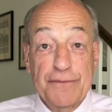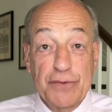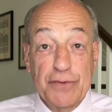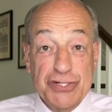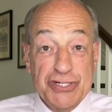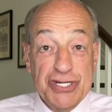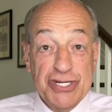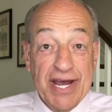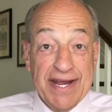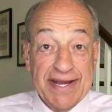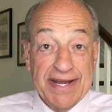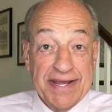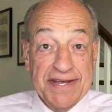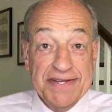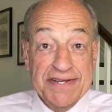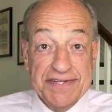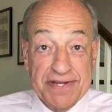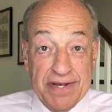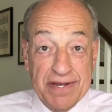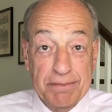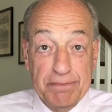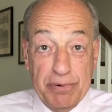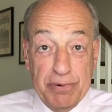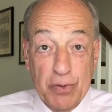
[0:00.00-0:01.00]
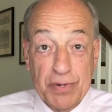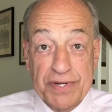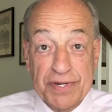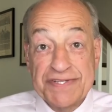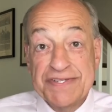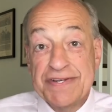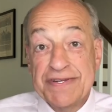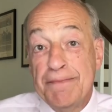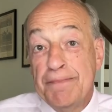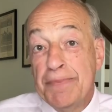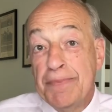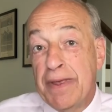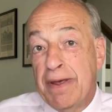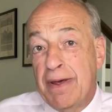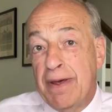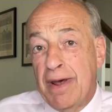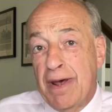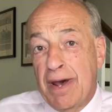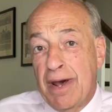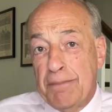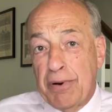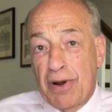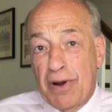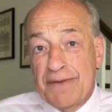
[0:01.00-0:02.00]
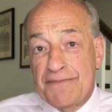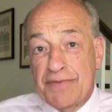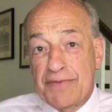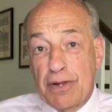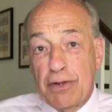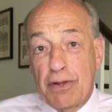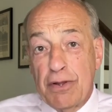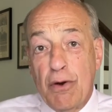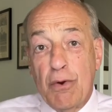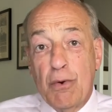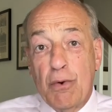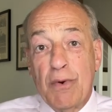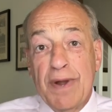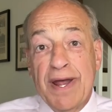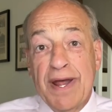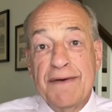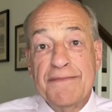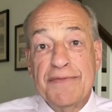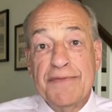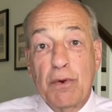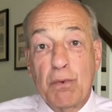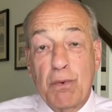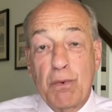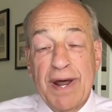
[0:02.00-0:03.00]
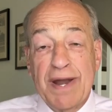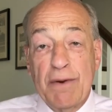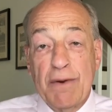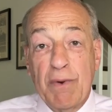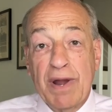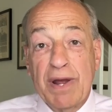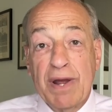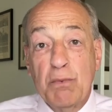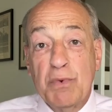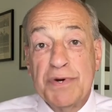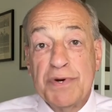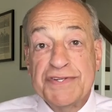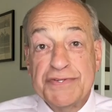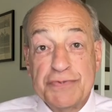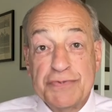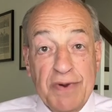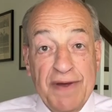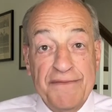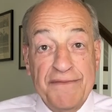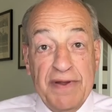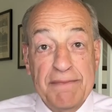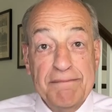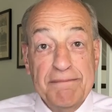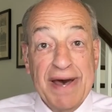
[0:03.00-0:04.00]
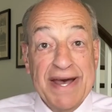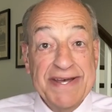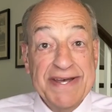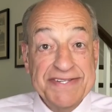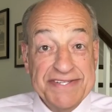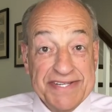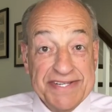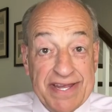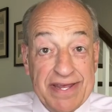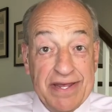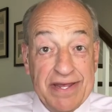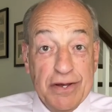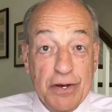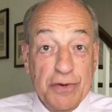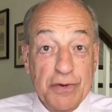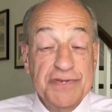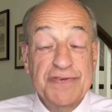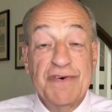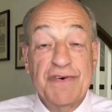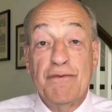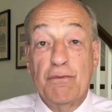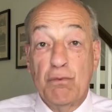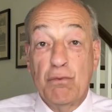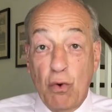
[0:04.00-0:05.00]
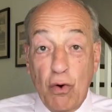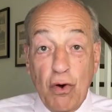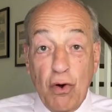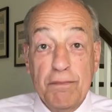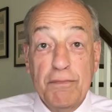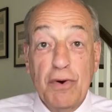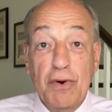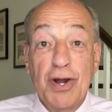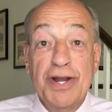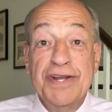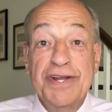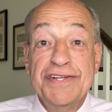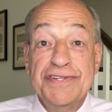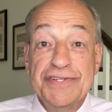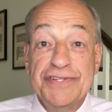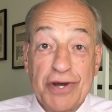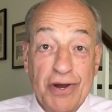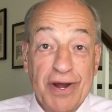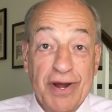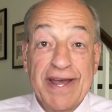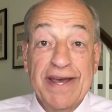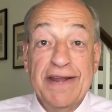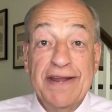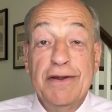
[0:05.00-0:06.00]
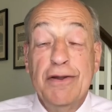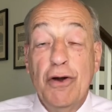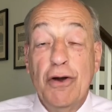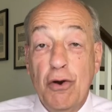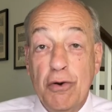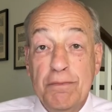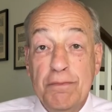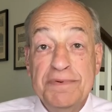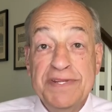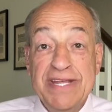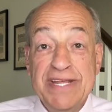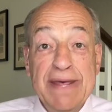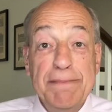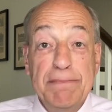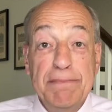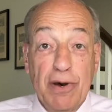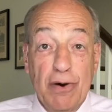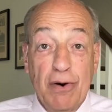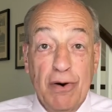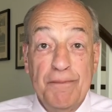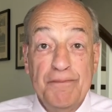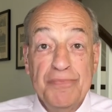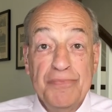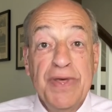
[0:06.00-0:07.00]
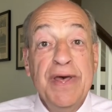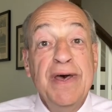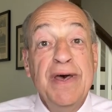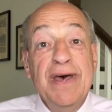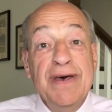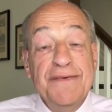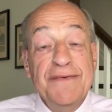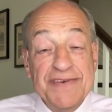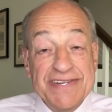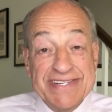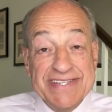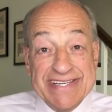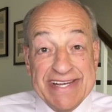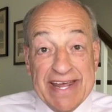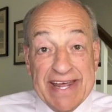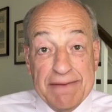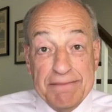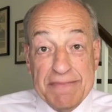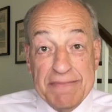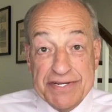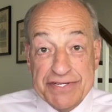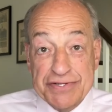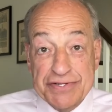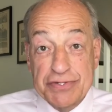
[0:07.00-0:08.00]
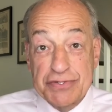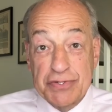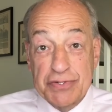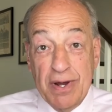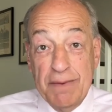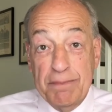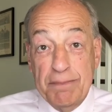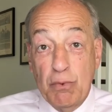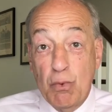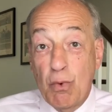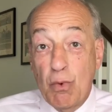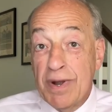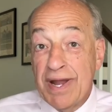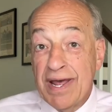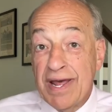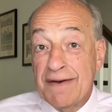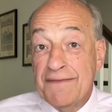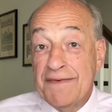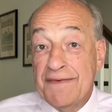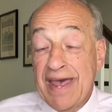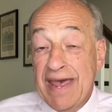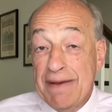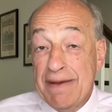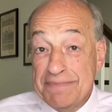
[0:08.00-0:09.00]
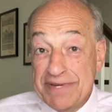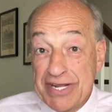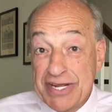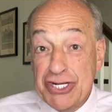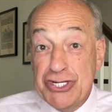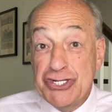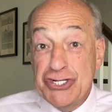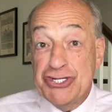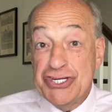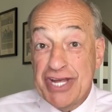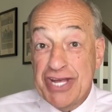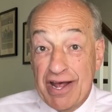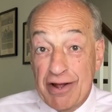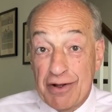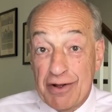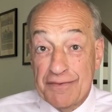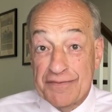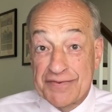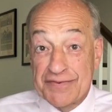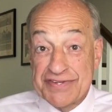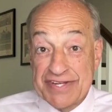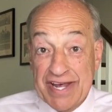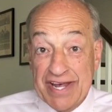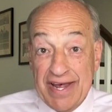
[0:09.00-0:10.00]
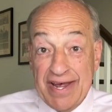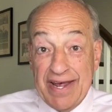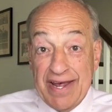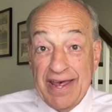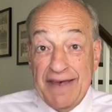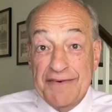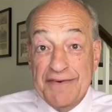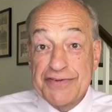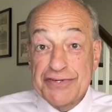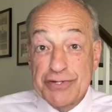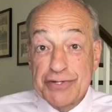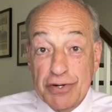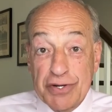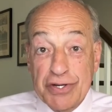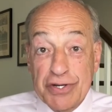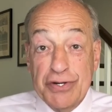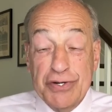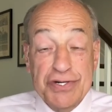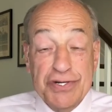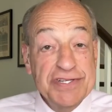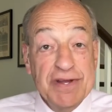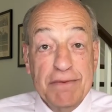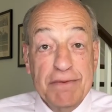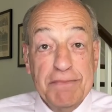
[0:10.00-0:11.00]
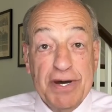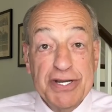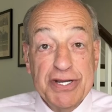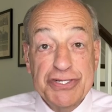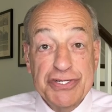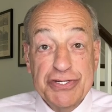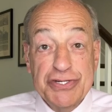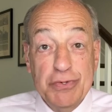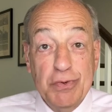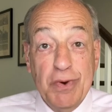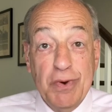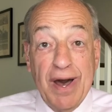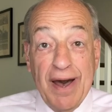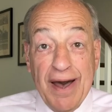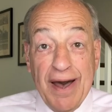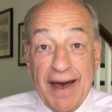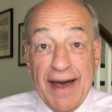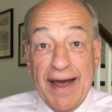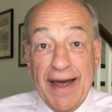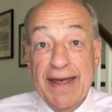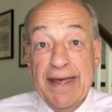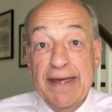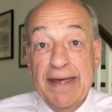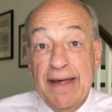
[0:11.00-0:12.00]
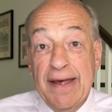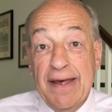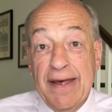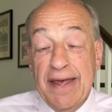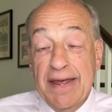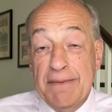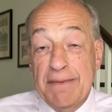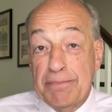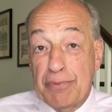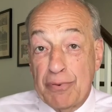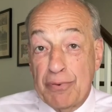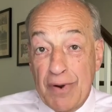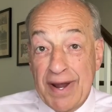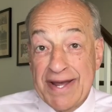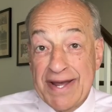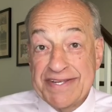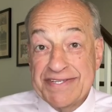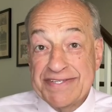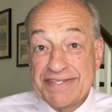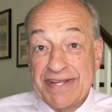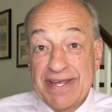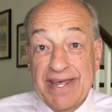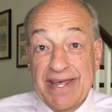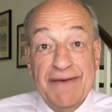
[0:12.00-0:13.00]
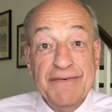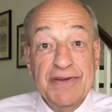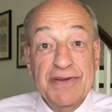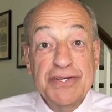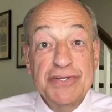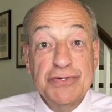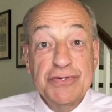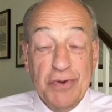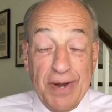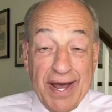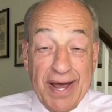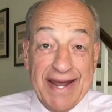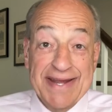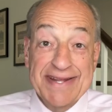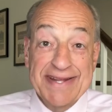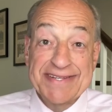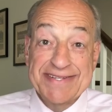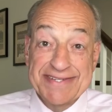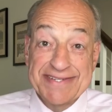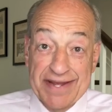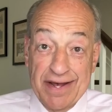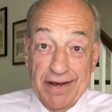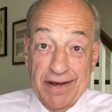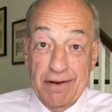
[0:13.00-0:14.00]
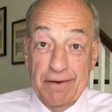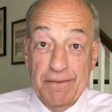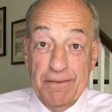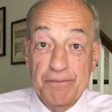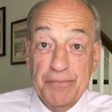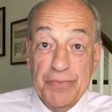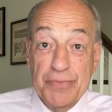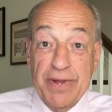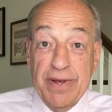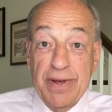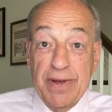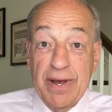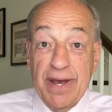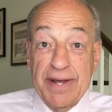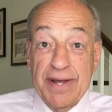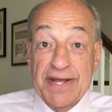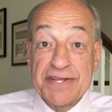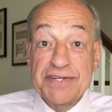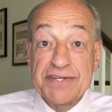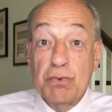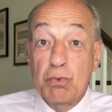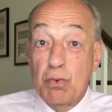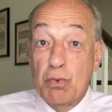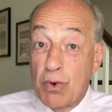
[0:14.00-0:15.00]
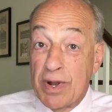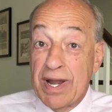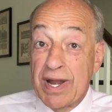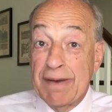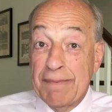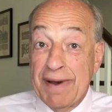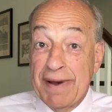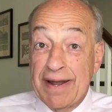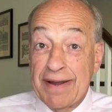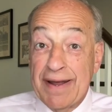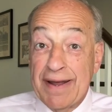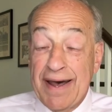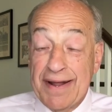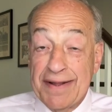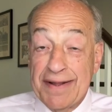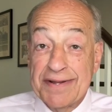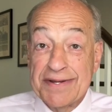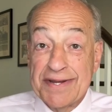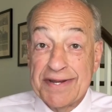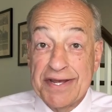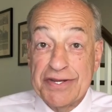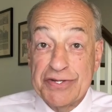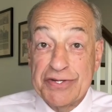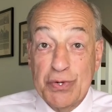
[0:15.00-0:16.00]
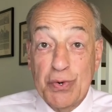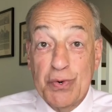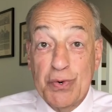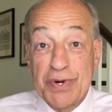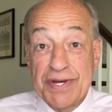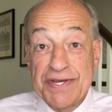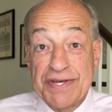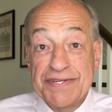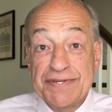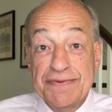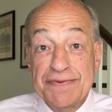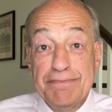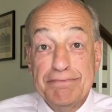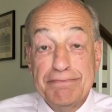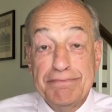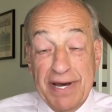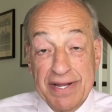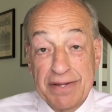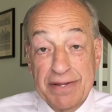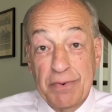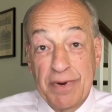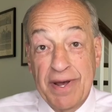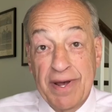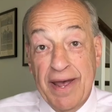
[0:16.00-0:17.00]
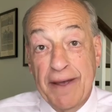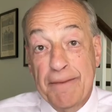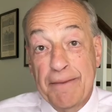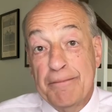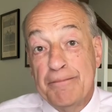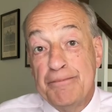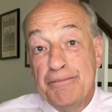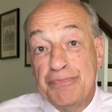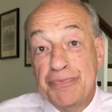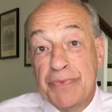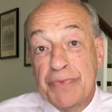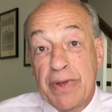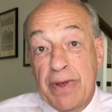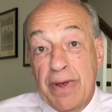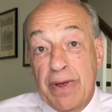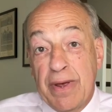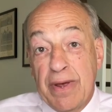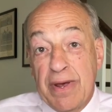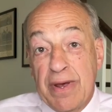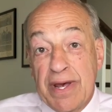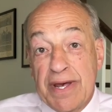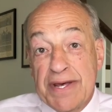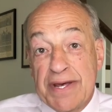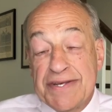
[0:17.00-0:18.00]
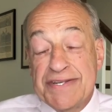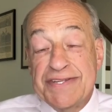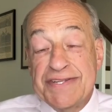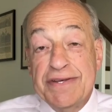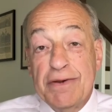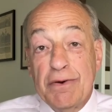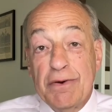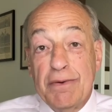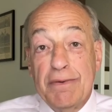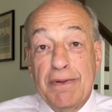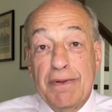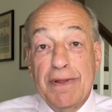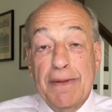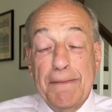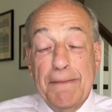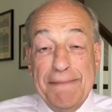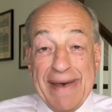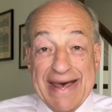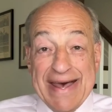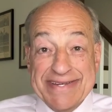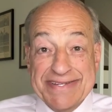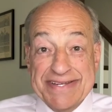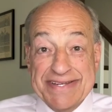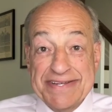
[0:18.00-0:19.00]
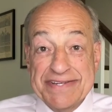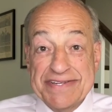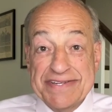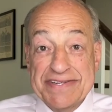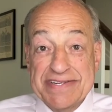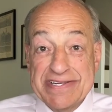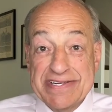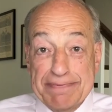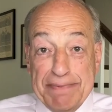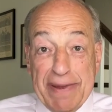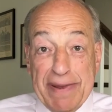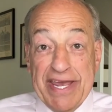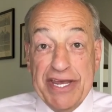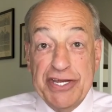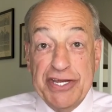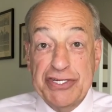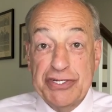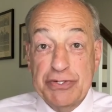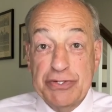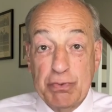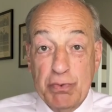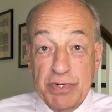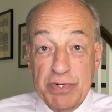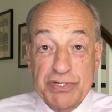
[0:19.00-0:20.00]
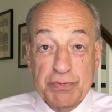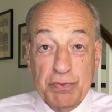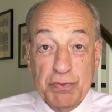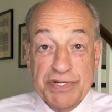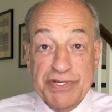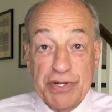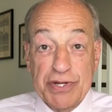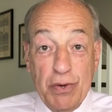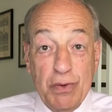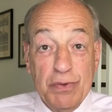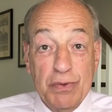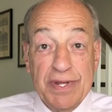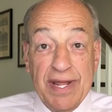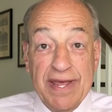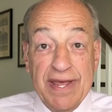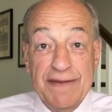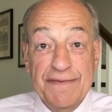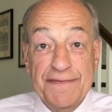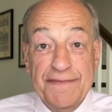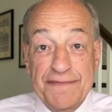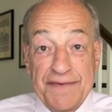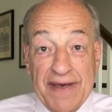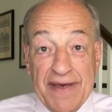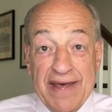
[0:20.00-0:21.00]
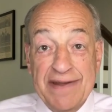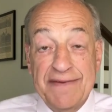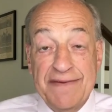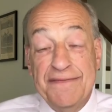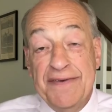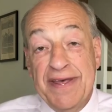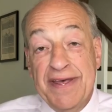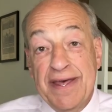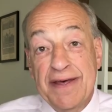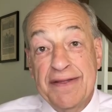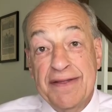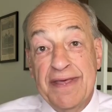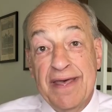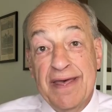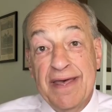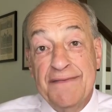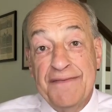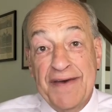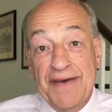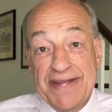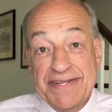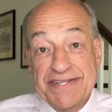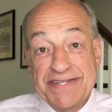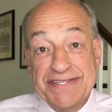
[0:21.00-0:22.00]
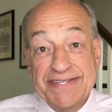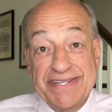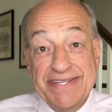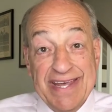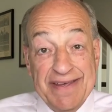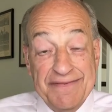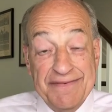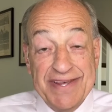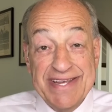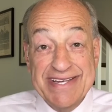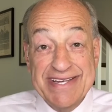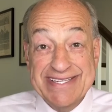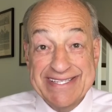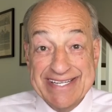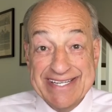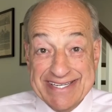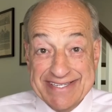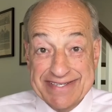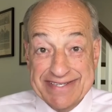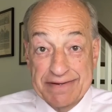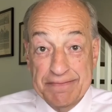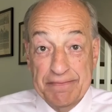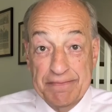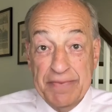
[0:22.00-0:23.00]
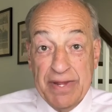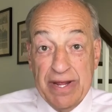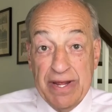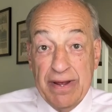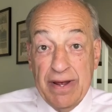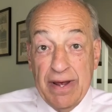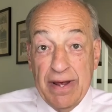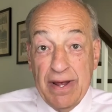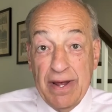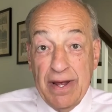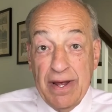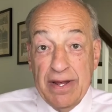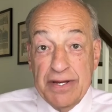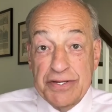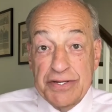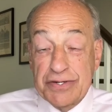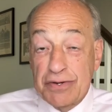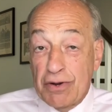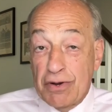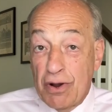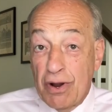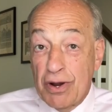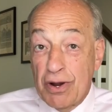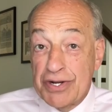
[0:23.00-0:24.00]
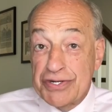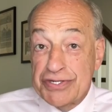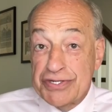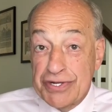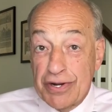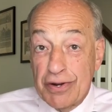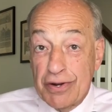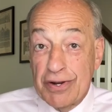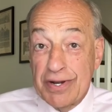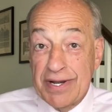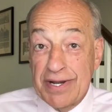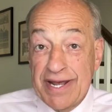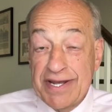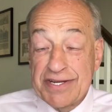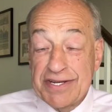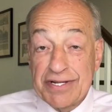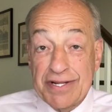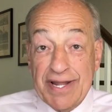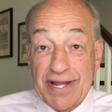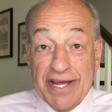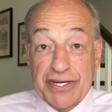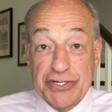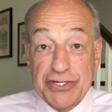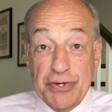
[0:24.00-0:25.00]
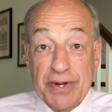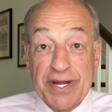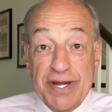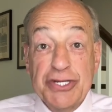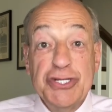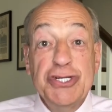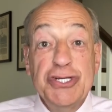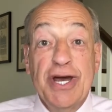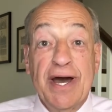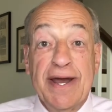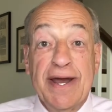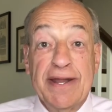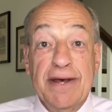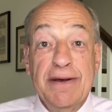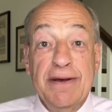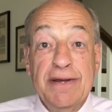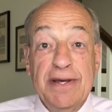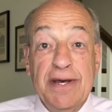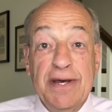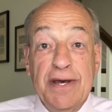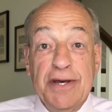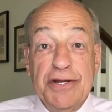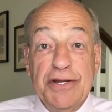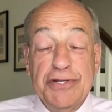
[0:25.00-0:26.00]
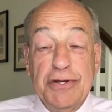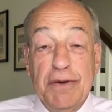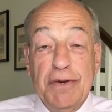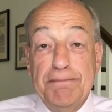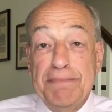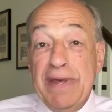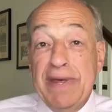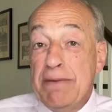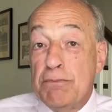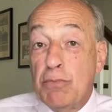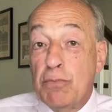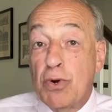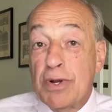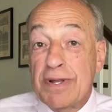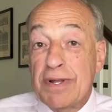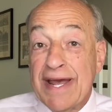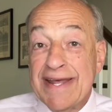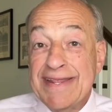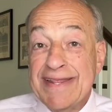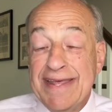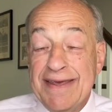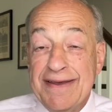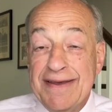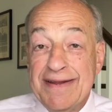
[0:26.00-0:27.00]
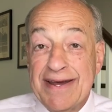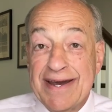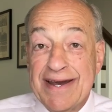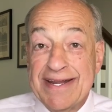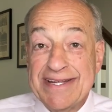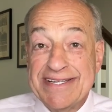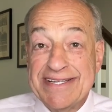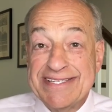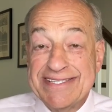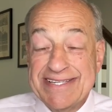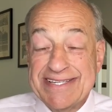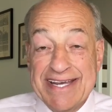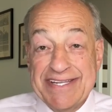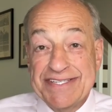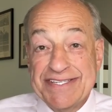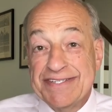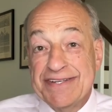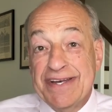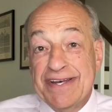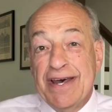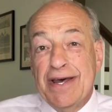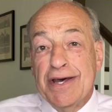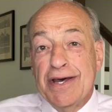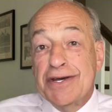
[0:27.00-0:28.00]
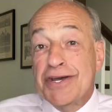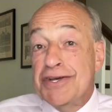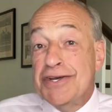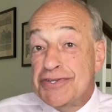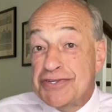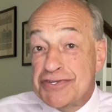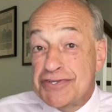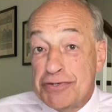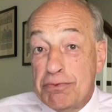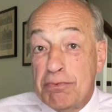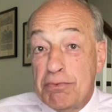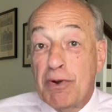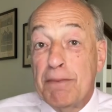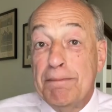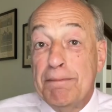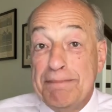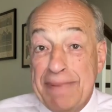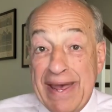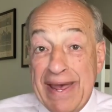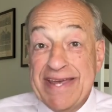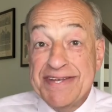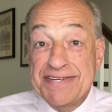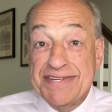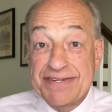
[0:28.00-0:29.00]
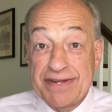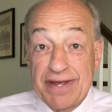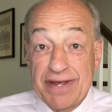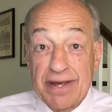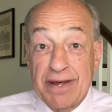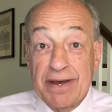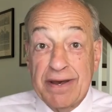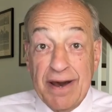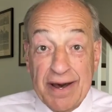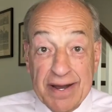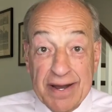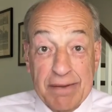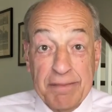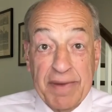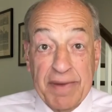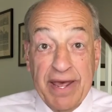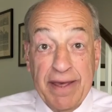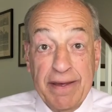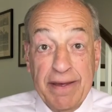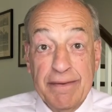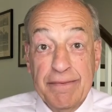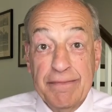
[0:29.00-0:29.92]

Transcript: Chinese imports. Part of the lowering of the rhetoric was driven by CEOs of Walmart, Target, and Home Depot visiting Mr. Trump, warning of empty shelves if certain goods are much too high in price to even try to sell. And that's a warning about holiday toys, by the way. Still, Bessent's speech, which was only fed via the event's TV system, took a hard turn into lecturing China to be more like the United States' consumer-based economy.